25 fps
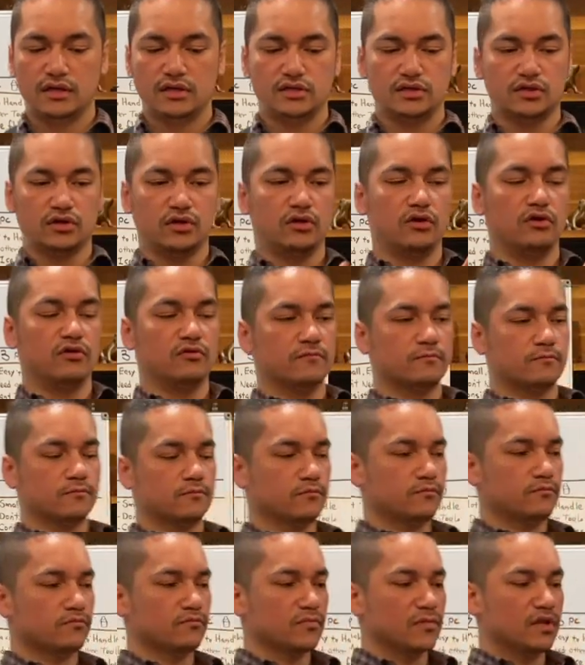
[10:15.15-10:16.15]
So
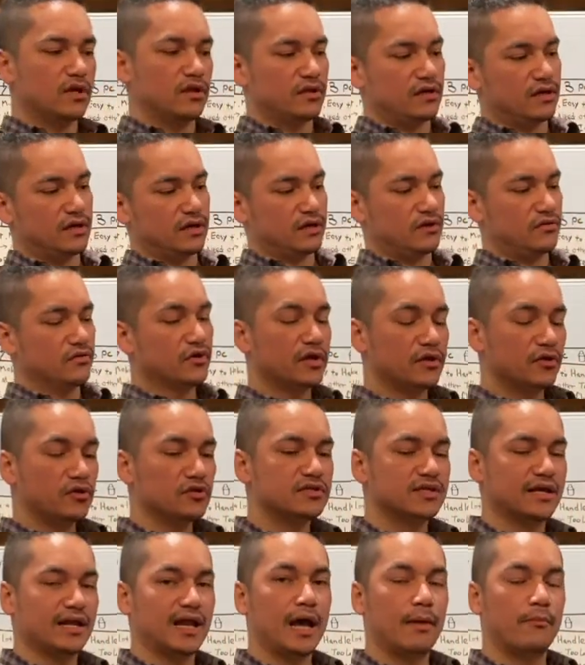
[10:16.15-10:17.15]
you can
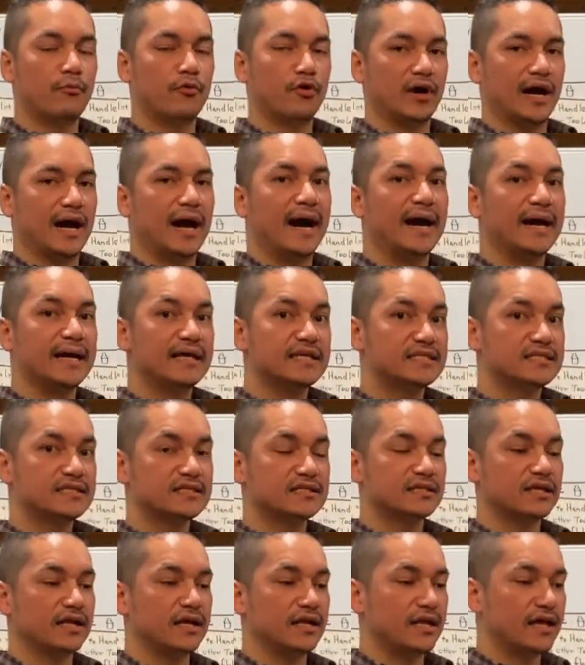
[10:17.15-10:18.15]
use a lot more
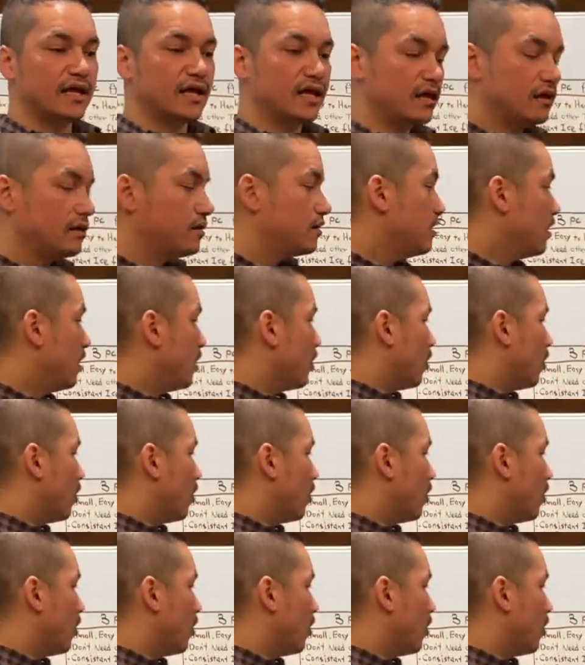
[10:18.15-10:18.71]
ice and then